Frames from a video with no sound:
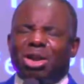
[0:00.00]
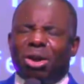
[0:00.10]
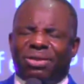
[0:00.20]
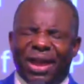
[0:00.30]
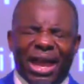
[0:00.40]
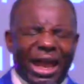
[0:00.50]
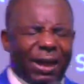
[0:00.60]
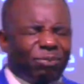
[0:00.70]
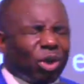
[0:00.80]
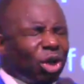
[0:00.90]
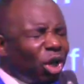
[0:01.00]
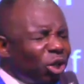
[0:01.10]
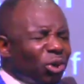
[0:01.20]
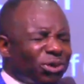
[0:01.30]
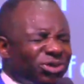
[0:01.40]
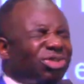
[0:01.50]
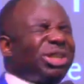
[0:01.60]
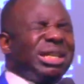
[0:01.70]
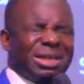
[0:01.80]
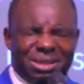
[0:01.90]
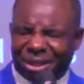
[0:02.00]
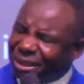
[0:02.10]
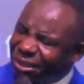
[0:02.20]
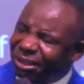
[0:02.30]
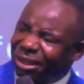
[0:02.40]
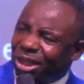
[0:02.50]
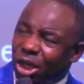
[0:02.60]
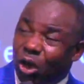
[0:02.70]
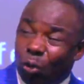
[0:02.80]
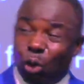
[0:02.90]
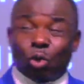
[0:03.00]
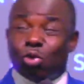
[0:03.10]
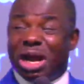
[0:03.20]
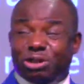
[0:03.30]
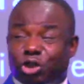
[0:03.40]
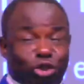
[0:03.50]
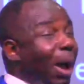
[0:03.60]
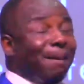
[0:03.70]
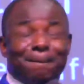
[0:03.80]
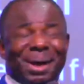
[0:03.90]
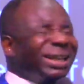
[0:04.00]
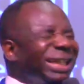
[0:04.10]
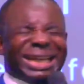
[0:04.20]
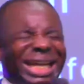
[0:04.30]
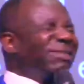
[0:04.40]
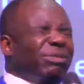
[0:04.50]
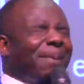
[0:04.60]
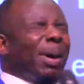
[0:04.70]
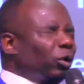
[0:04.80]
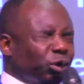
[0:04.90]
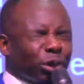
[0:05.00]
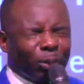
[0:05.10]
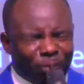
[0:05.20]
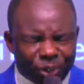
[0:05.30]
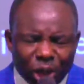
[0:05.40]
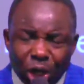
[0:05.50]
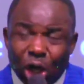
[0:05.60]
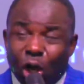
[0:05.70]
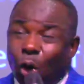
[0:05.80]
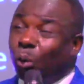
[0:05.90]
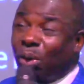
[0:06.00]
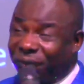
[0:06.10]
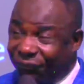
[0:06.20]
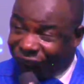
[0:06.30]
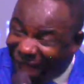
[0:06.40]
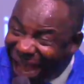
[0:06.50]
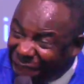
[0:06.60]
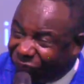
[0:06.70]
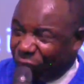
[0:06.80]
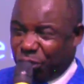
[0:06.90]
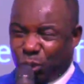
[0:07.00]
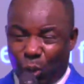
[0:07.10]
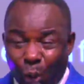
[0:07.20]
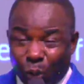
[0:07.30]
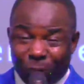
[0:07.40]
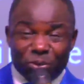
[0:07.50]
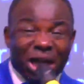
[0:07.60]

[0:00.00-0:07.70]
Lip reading: not there, your seed will raise somebody in the boardroom who will fight for you, who will